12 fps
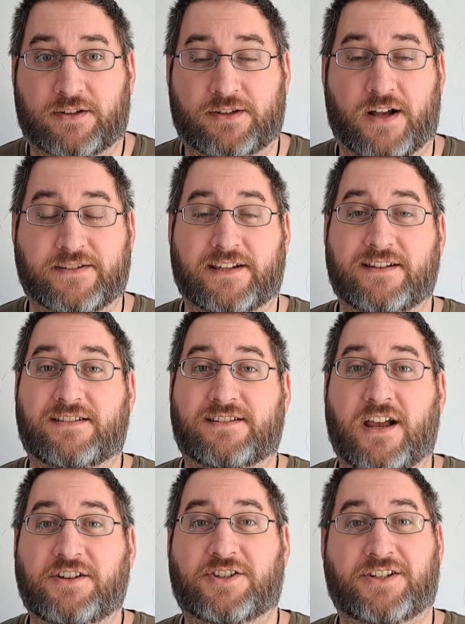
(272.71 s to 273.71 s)
causing
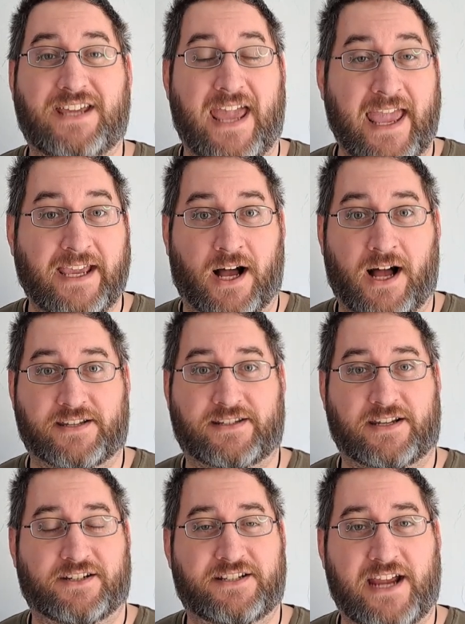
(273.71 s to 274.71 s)
such chaos
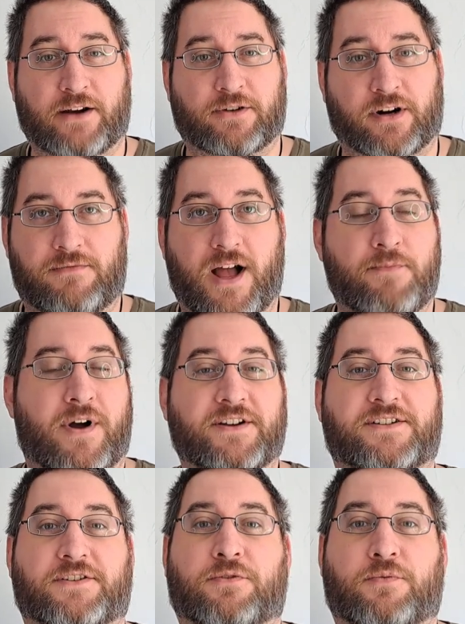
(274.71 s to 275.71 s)
and terror
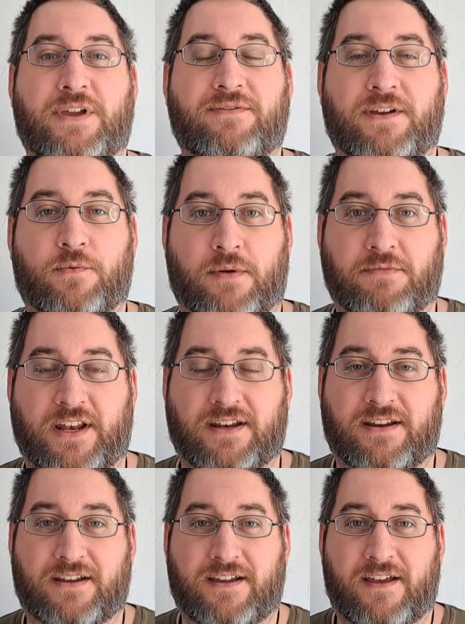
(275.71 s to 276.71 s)
amongst her weaving
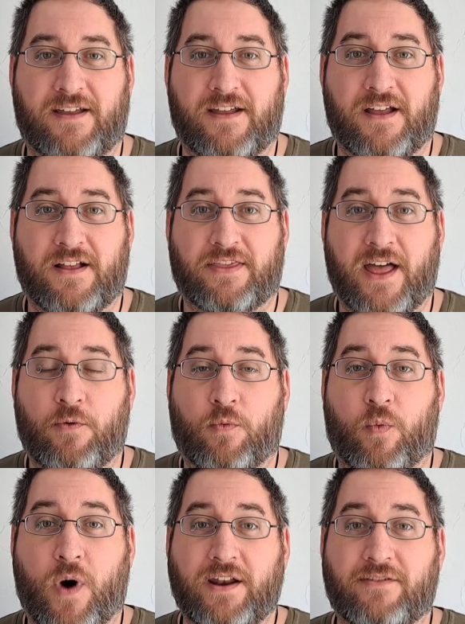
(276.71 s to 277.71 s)
women that
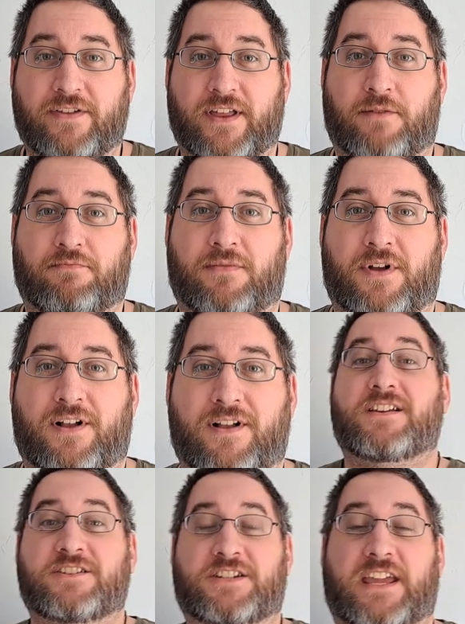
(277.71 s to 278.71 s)
one of them,
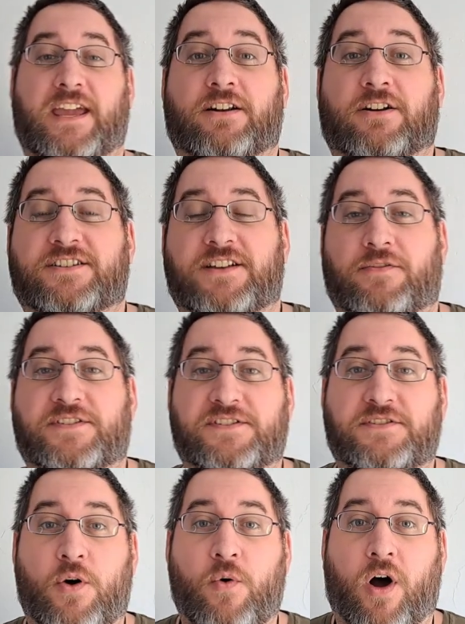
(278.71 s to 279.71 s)
she hit herself
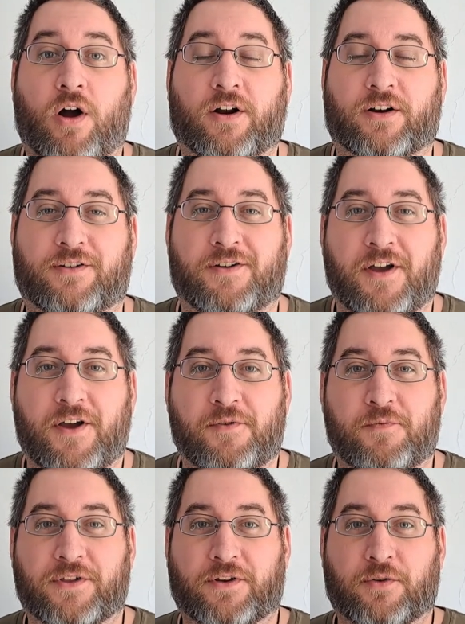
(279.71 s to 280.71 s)
so hard
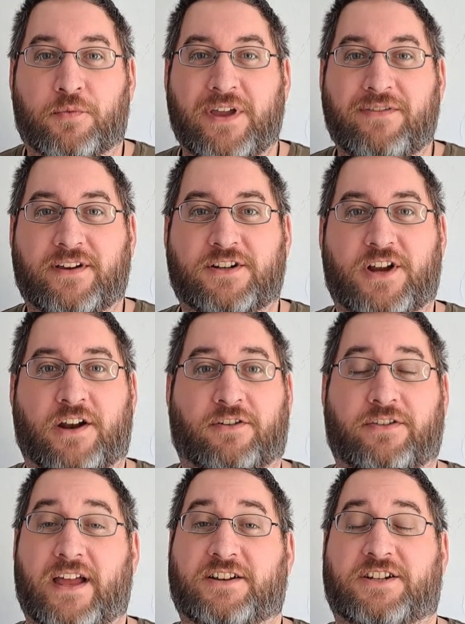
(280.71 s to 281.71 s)
with her weaving
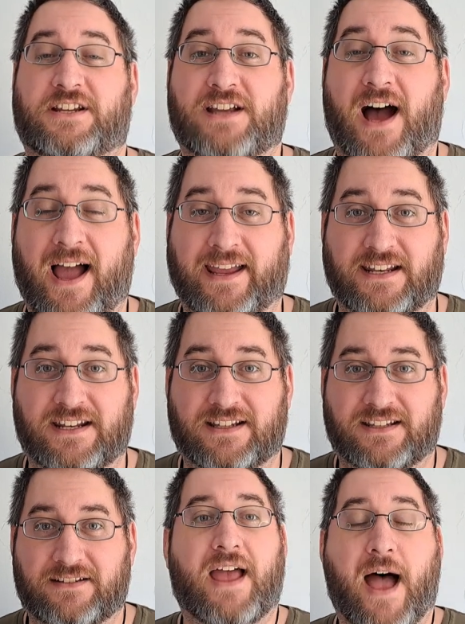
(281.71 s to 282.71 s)
shuttle that she died.
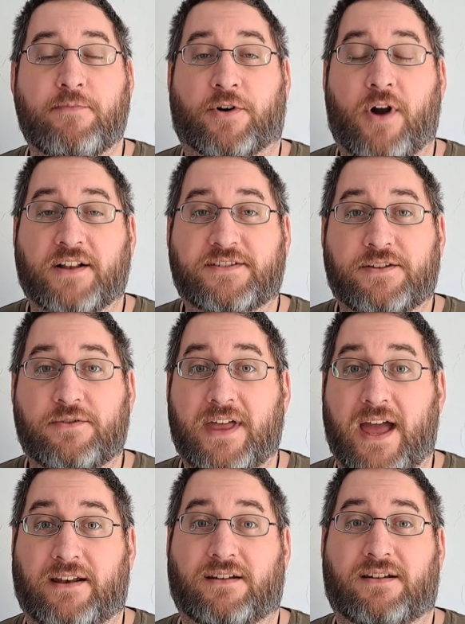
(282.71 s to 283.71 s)
Amaterasu
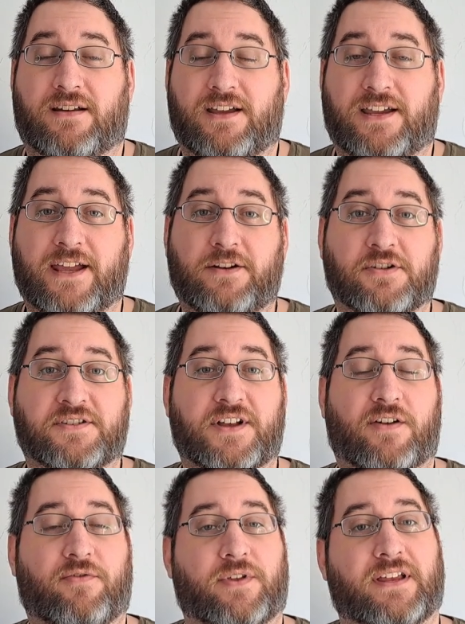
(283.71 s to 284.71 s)
then hid
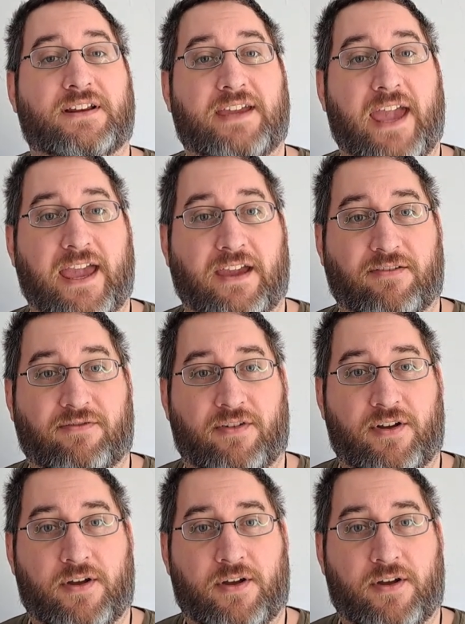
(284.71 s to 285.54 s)
herself within a cave,